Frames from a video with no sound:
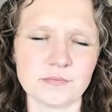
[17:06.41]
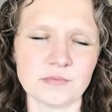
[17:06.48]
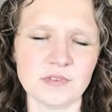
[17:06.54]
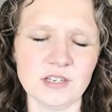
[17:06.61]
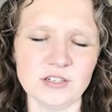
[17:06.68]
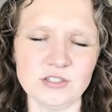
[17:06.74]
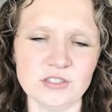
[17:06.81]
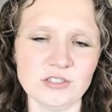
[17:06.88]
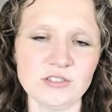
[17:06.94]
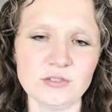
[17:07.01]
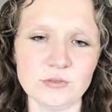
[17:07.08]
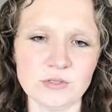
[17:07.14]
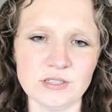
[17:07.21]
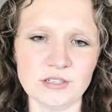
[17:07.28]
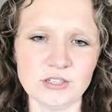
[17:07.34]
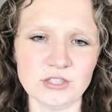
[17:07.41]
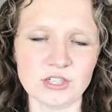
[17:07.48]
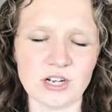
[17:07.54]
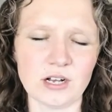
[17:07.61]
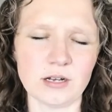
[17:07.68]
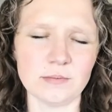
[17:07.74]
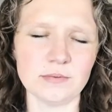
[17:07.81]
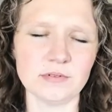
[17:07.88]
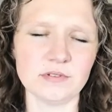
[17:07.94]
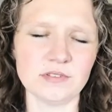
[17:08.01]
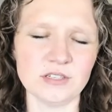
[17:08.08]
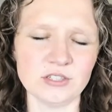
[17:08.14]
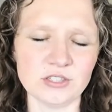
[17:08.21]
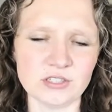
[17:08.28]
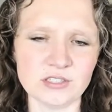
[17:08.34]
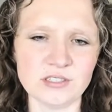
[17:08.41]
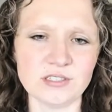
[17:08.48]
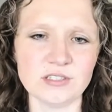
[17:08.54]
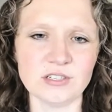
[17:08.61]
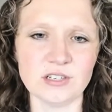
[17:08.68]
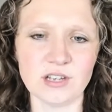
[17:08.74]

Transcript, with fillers: They're just doing their job. They're just